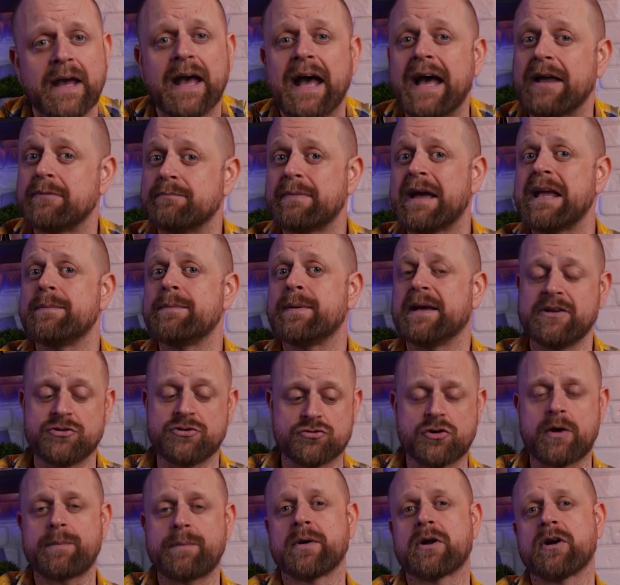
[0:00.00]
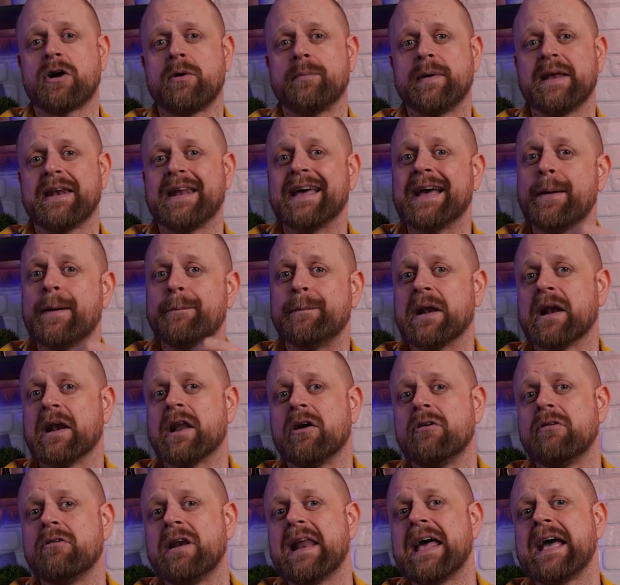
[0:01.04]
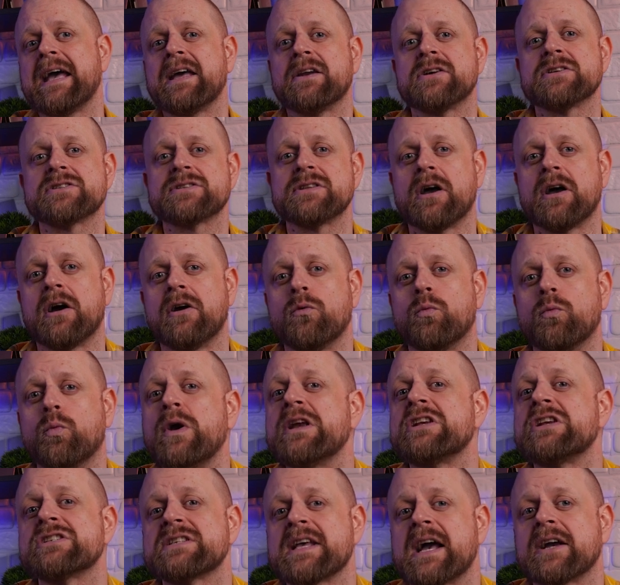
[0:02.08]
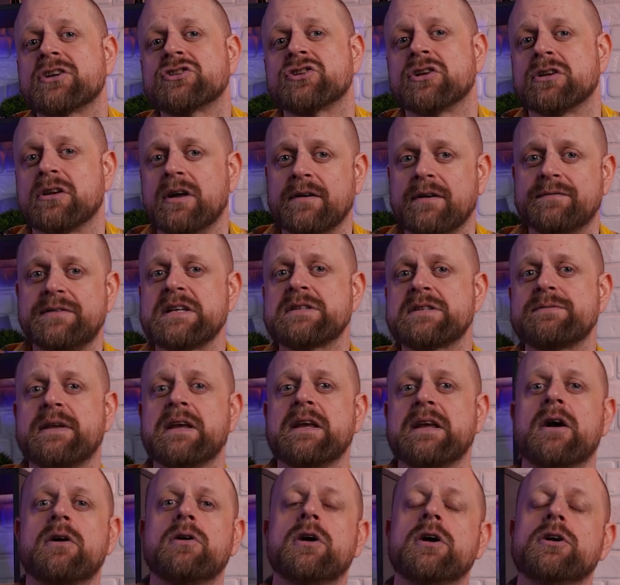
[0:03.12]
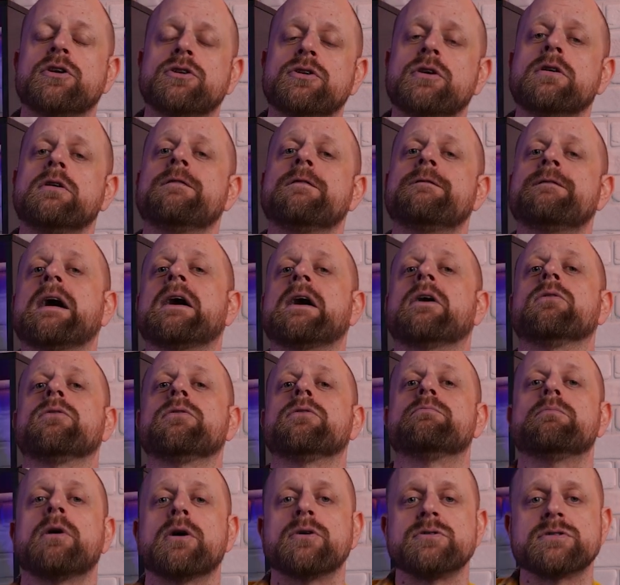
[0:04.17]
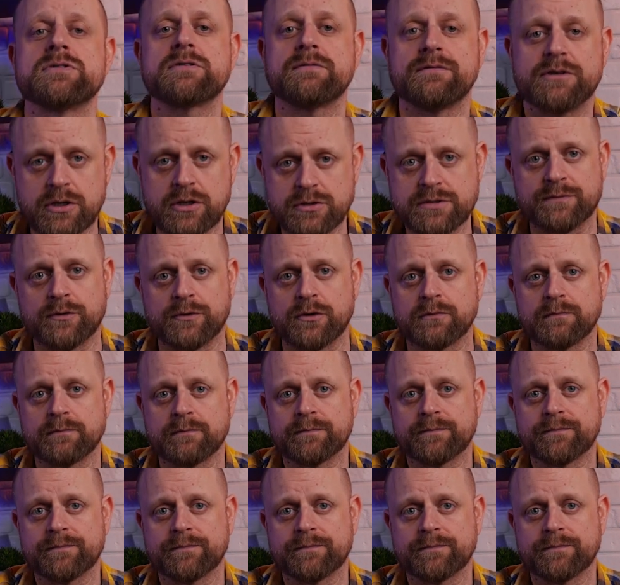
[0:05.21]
And maybe drop a comment below letting us know which section of this video you found most useful.